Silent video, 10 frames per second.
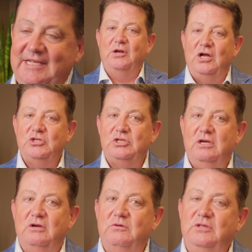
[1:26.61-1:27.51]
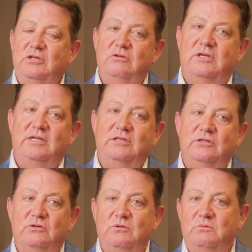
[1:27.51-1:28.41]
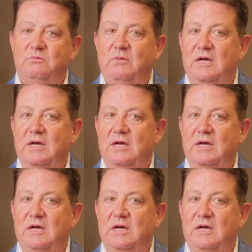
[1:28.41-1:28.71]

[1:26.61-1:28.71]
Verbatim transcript: But also you can do